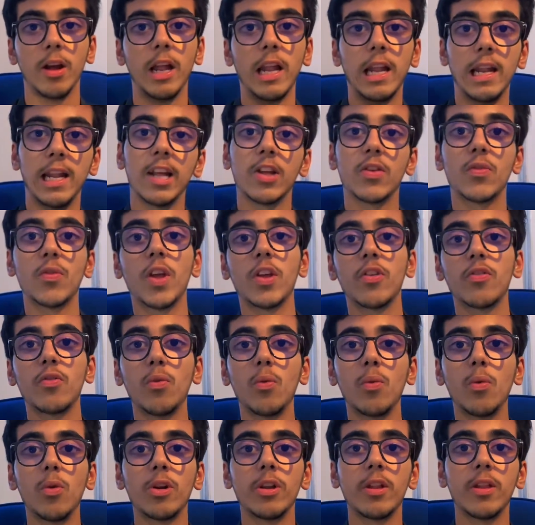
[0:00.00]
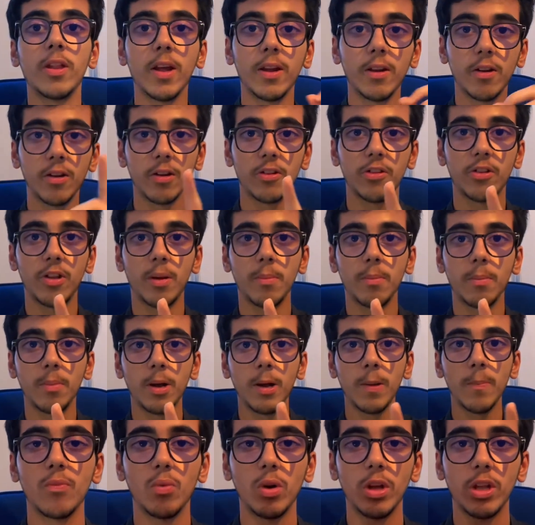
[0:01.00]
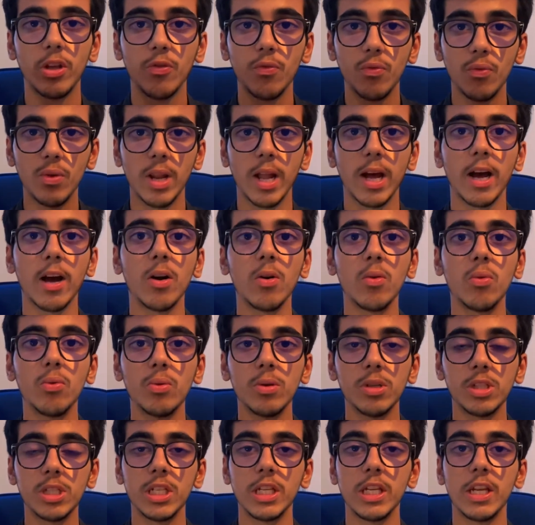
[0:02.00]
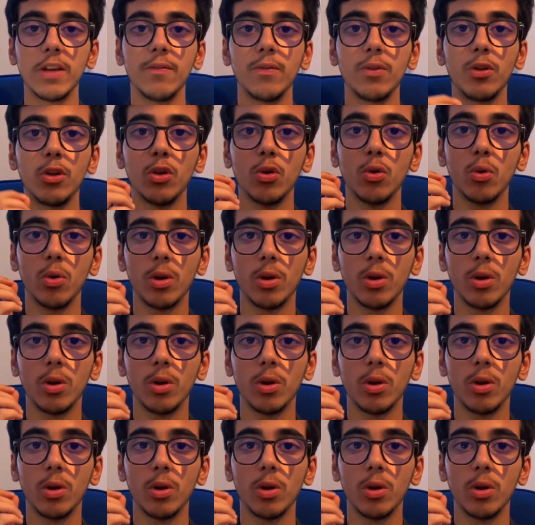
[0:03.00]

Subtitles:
Let's fast forward to the end of December, where you've now received your